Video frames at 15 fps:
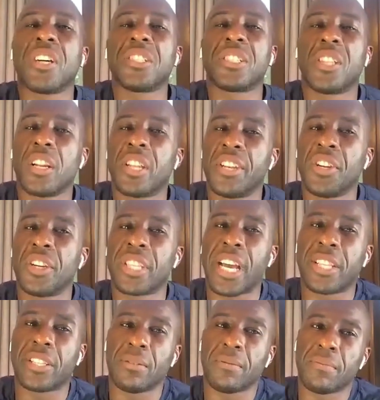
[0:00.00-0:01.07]
You can tell.
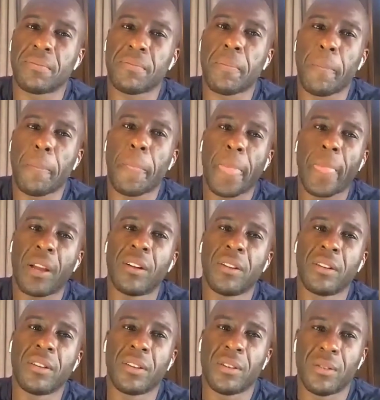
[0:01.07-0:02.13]

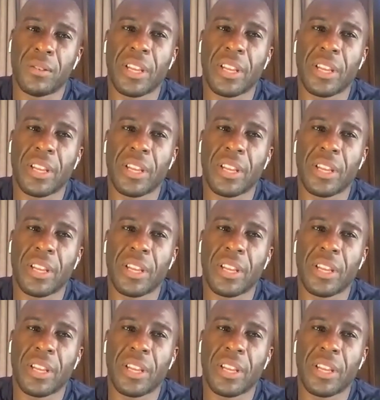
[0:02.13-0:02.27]
Yeah.